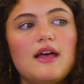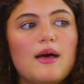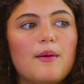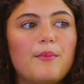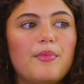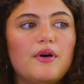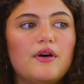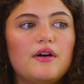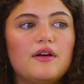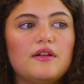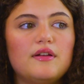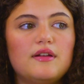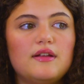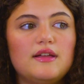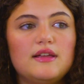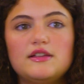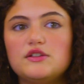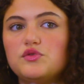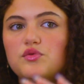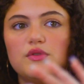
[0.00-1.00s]
But
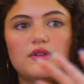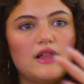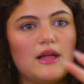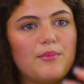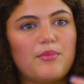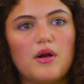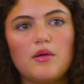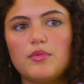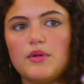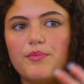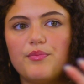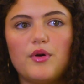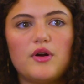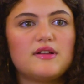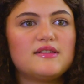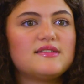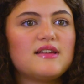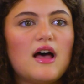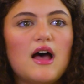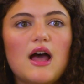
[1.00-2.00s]
he's doing like probably
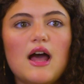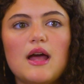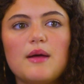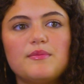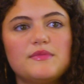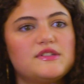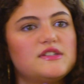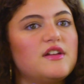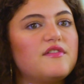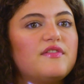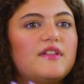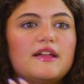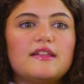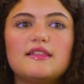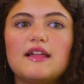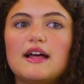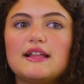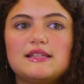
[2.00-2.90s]
part-time and stuff like that